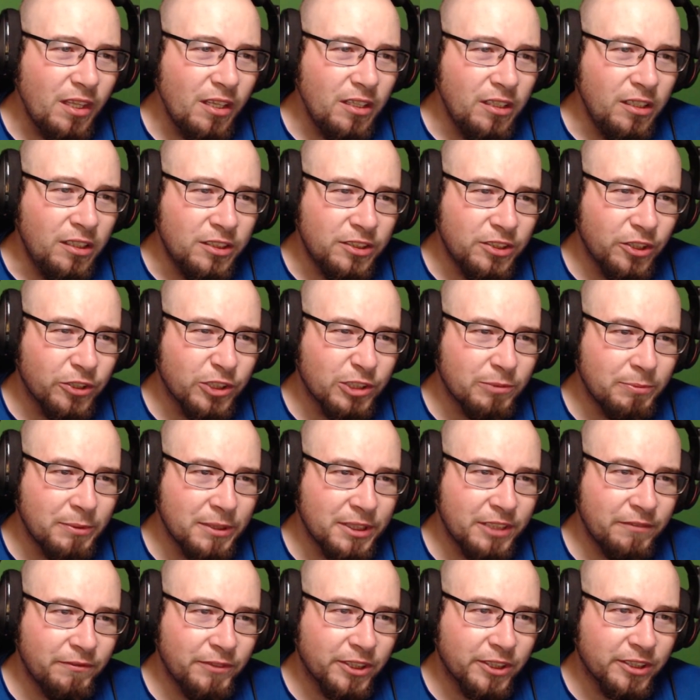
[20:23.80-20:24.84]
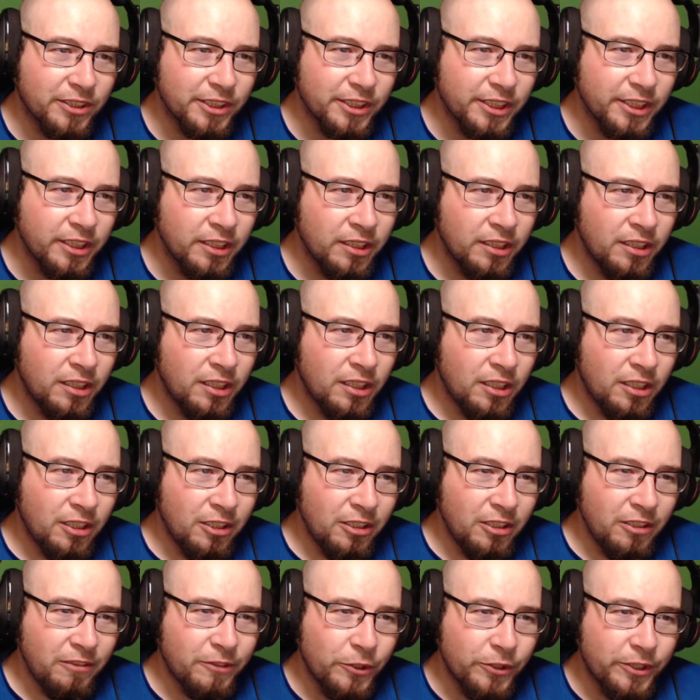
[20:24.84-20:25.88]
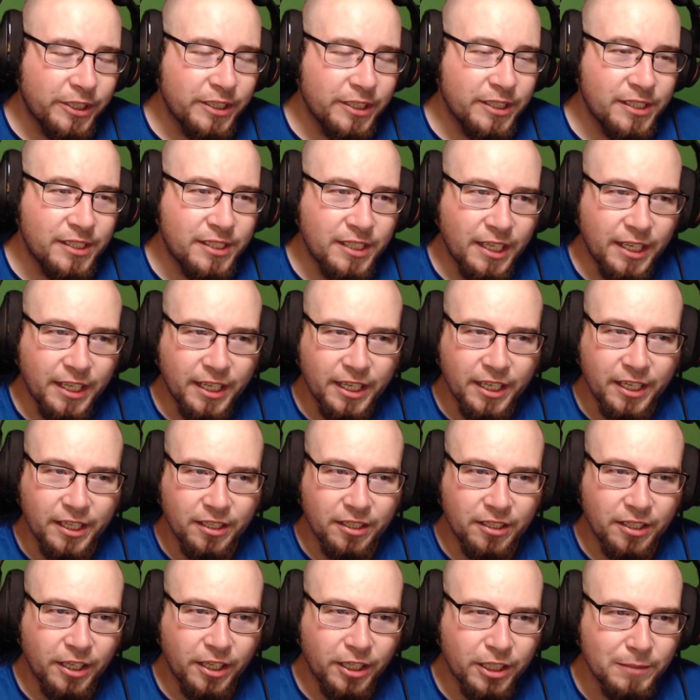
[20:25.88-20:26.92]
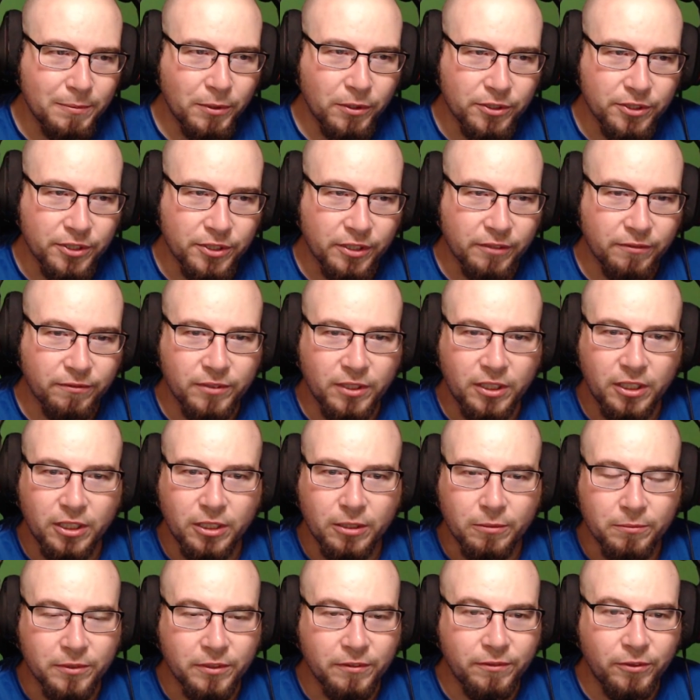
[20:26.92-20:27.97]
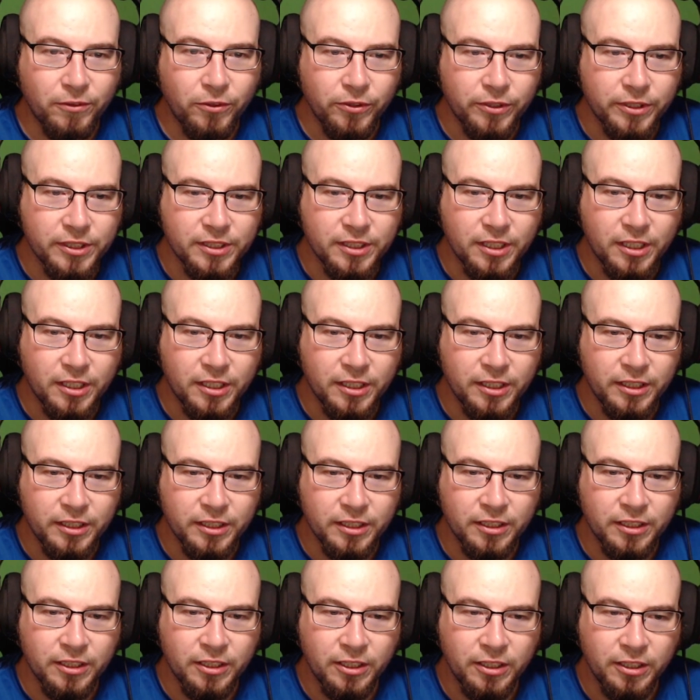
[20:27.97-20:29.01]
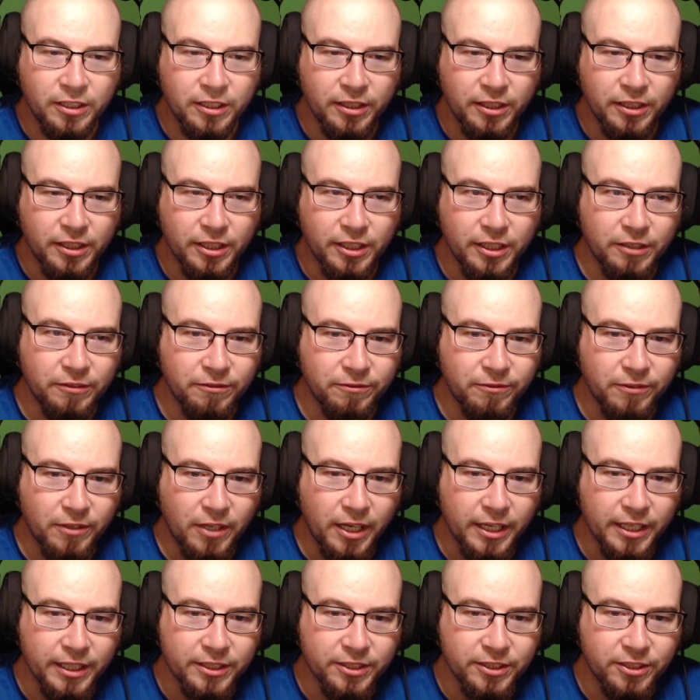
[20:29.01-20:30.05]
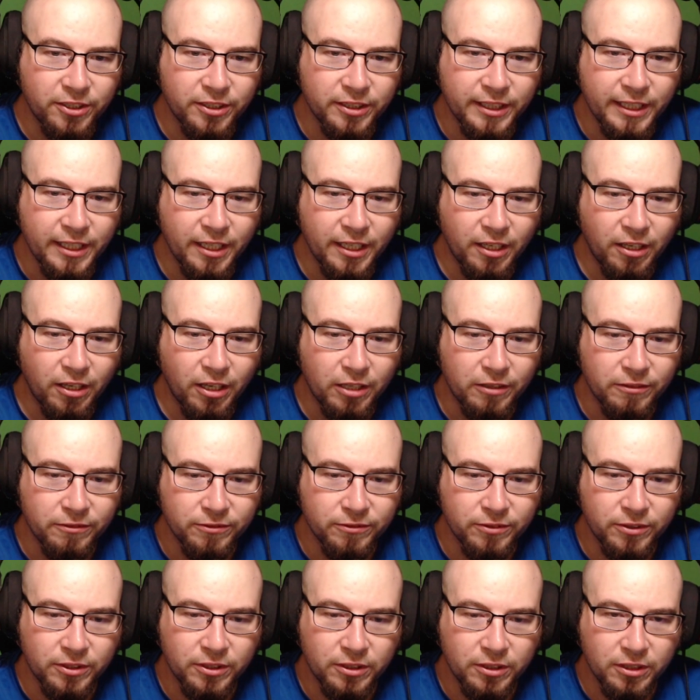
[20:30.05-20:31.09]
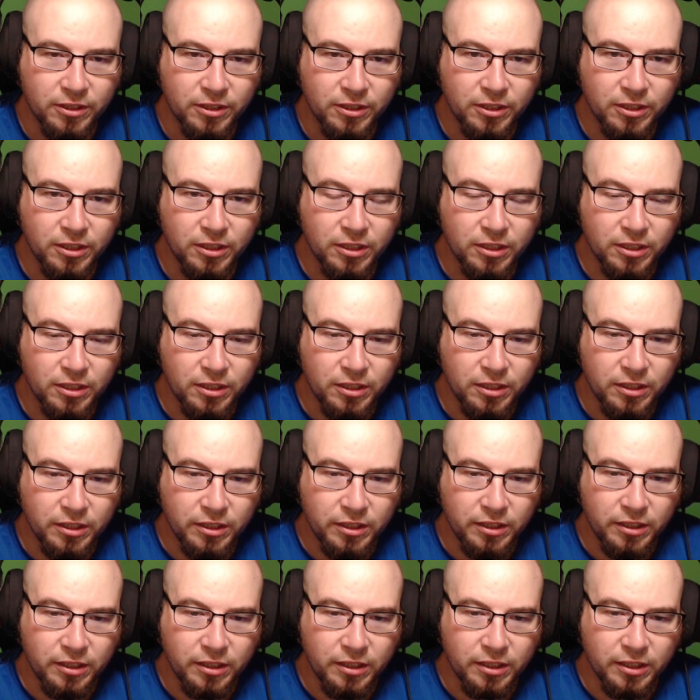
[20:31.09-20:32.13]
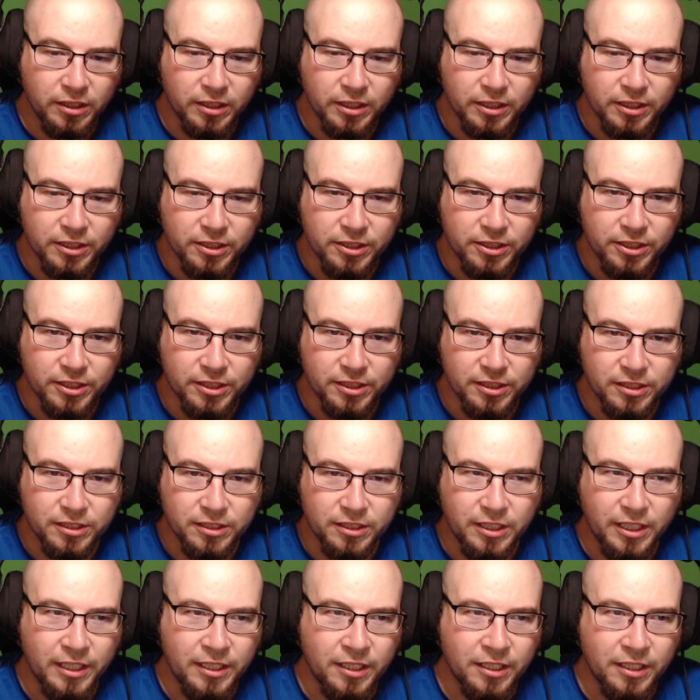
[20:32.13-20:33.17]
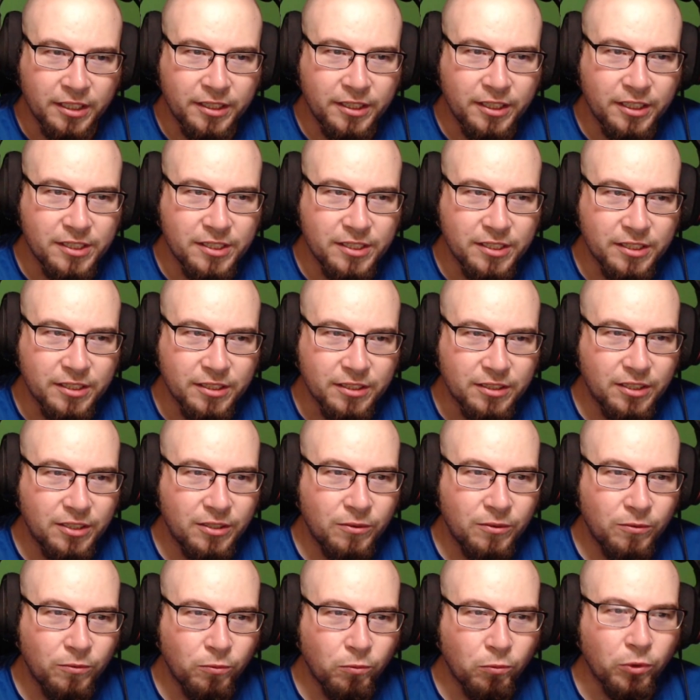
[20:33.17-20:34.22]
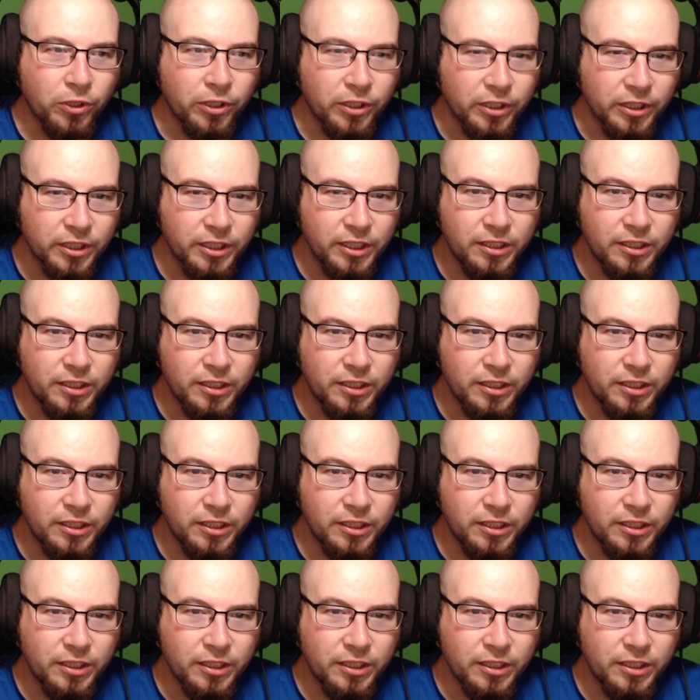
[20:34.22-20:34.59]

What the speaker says: so specifically focus and exposure. The focus on it, if I turn that off, it just kind of doesn't work.